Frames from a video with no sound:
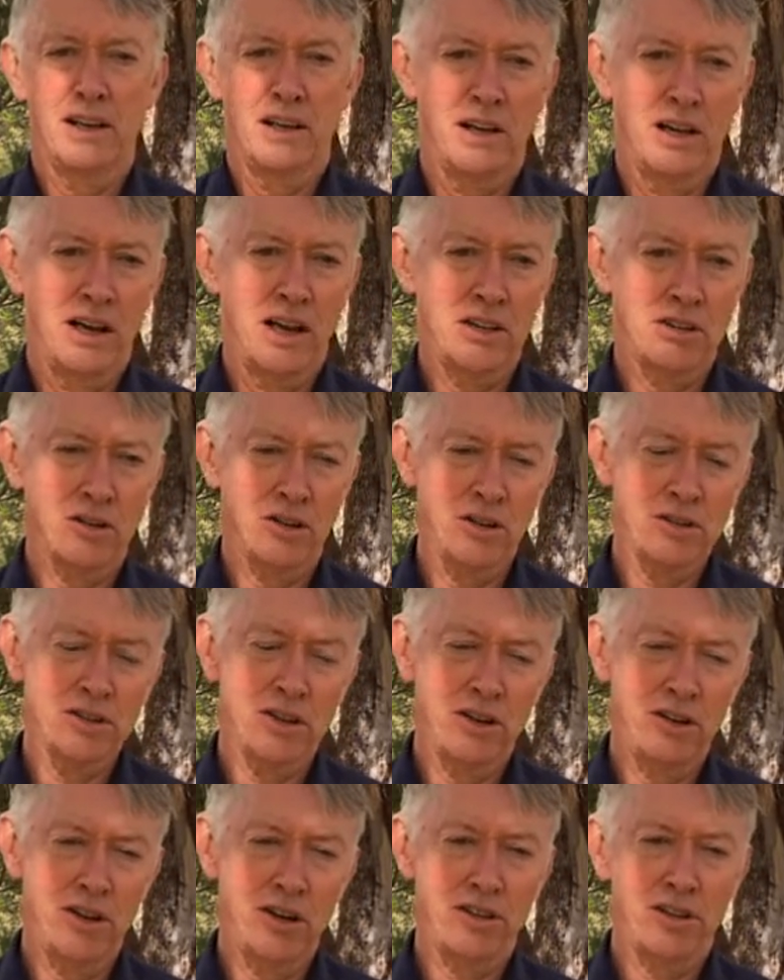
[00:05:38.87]
It's
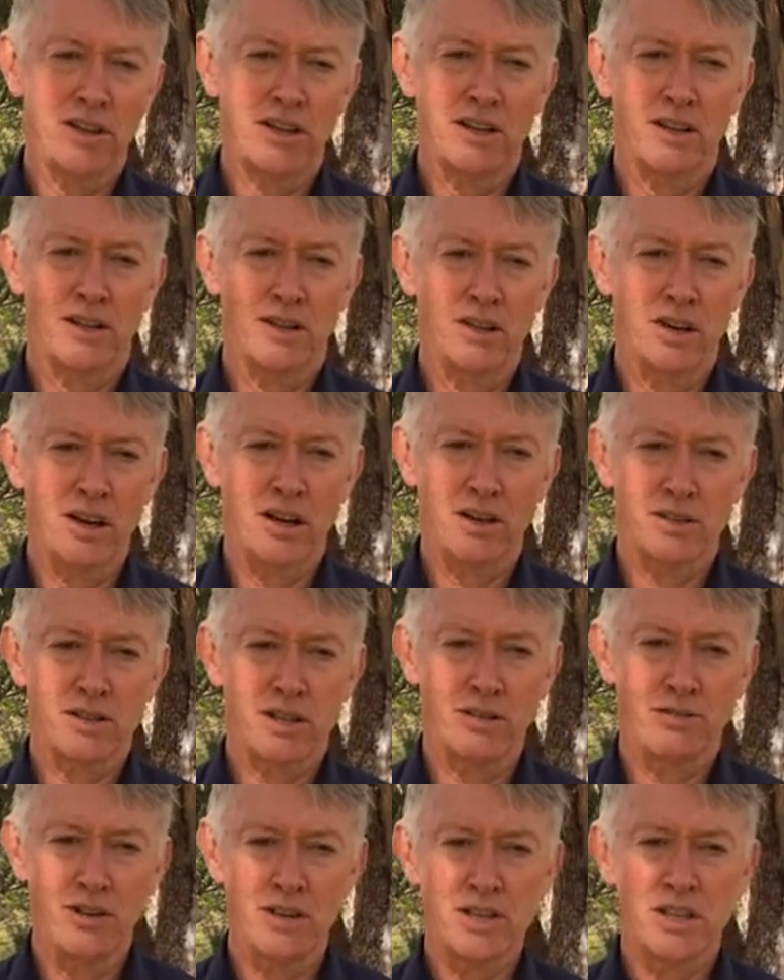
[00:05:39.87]
also not
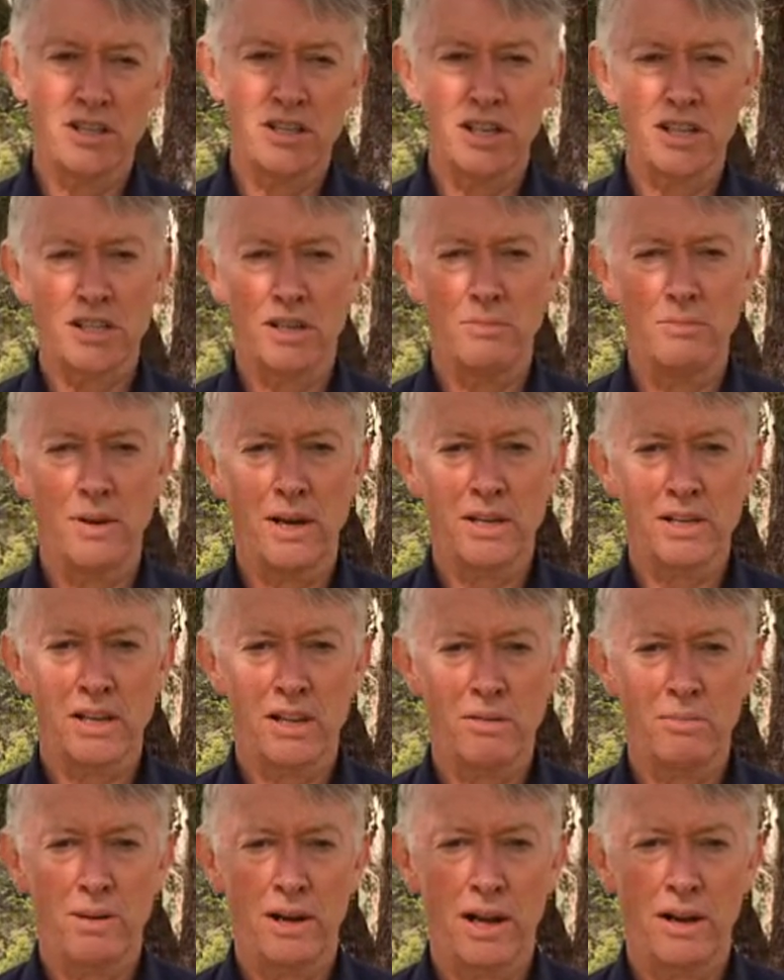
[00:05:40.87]
sufficient just to measure
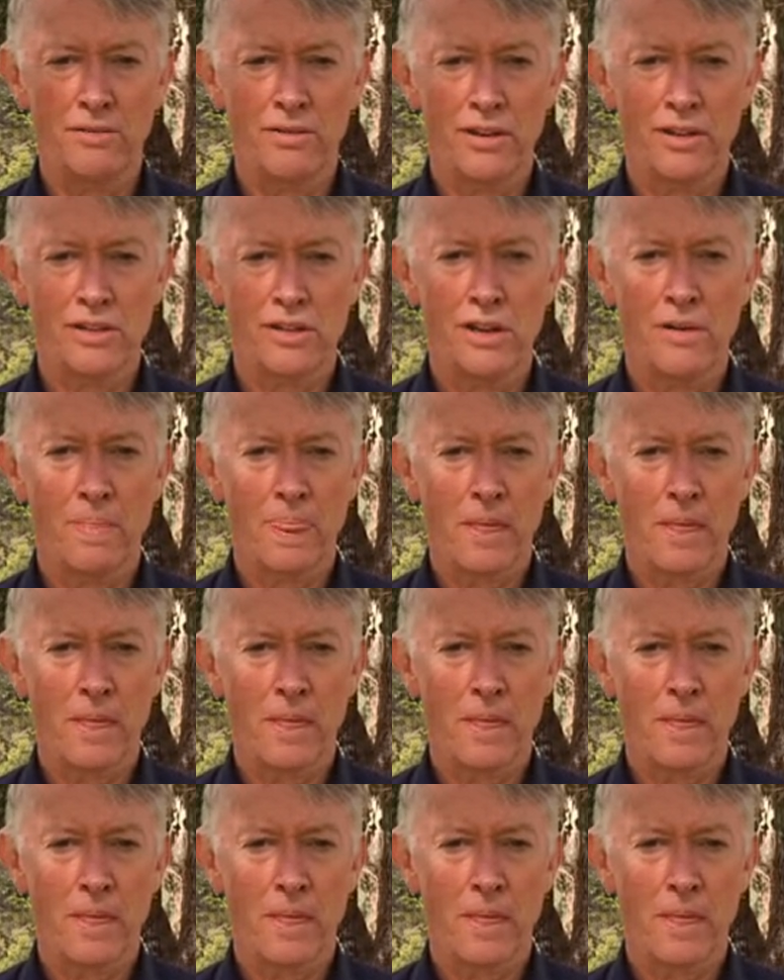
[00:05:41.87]
the benefits